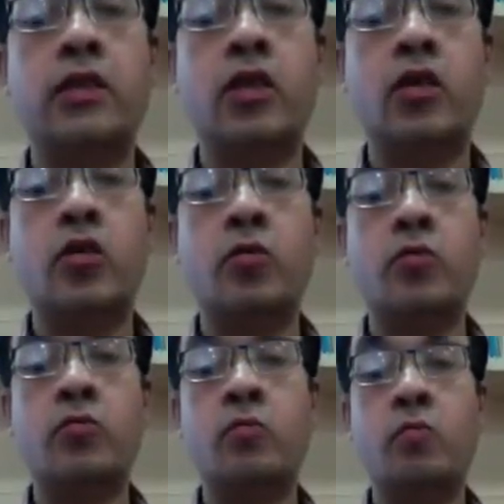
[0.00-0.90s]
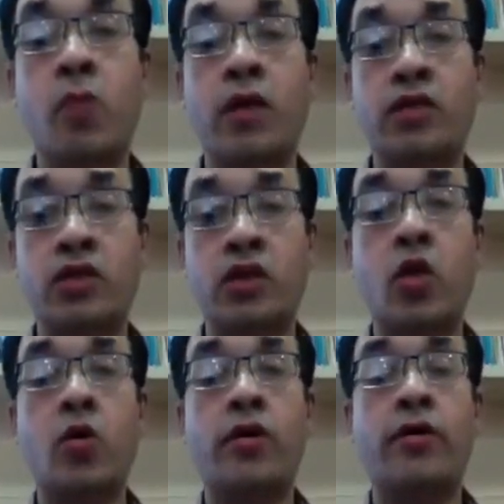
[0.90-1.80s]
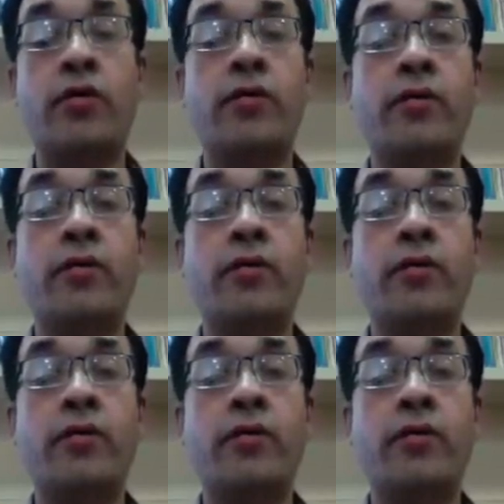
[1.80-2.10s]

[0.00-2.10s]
go much slower,